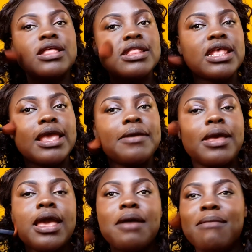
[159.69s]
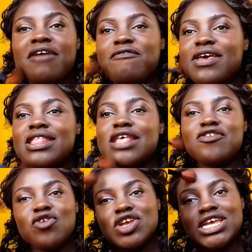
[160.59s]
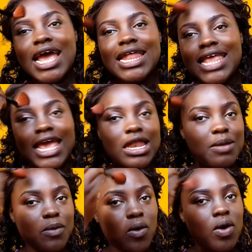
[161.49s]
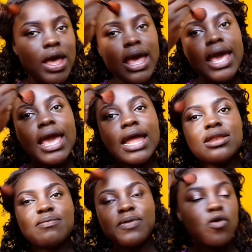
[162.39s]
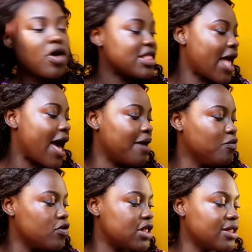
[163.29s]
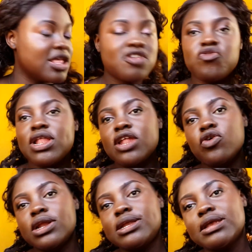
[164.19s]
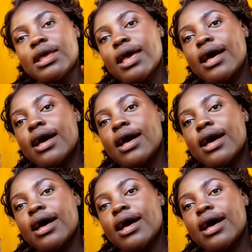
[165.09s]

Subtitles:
As you can see, my face is not shiny anymore, and because I'm using this really not